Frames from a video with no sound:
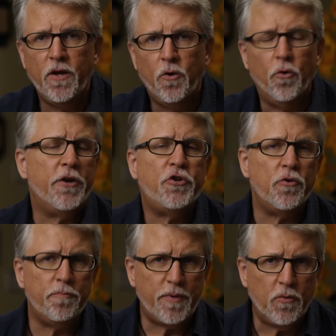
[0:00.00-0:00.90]
or I
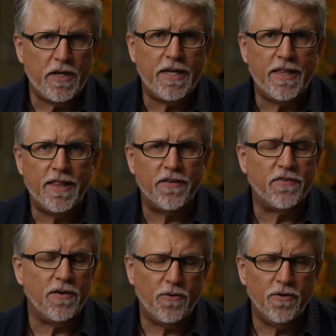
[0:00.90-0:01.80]
shouldn't be reading
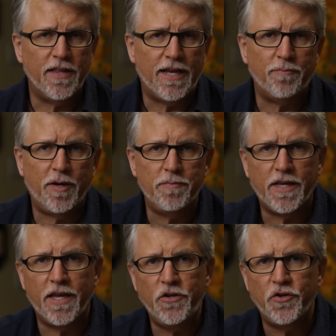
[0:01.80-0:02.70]
this or that
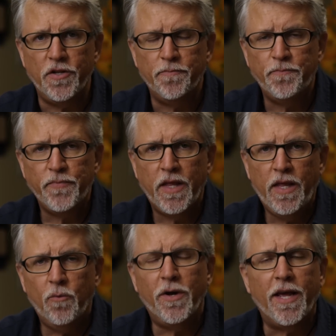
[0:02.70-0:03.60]
publication.
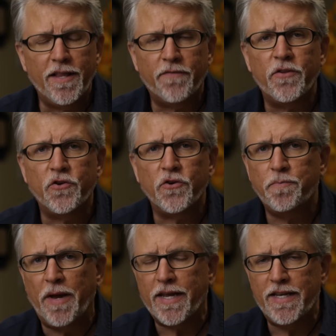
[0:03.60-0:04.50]
When I left the
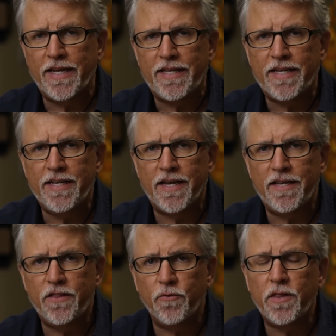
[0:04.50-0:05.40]
church back in
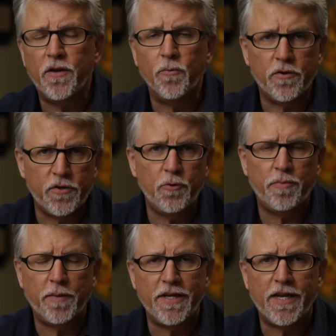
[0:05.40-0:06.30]
1993, there were 2
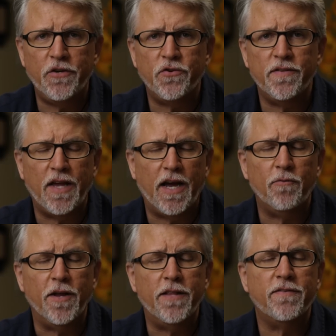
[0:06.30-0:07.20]
publications
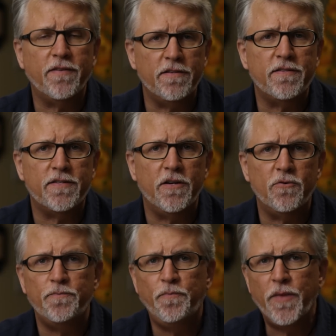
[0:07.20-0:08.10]
I read,
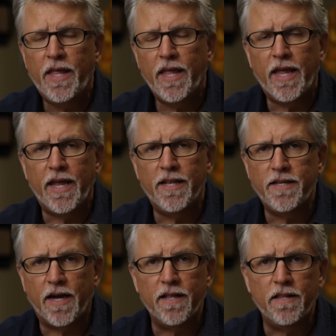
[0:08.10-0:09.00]
Sunstone and
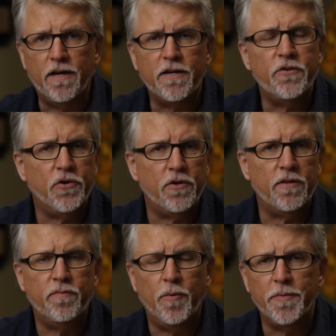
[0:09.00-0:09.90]
Dialogue, a
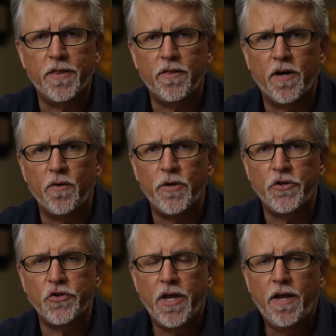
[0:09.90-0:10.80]
journal of Mormon Thought,
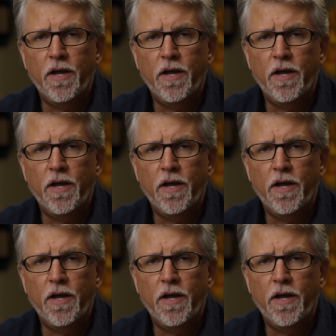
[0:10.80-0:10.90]
which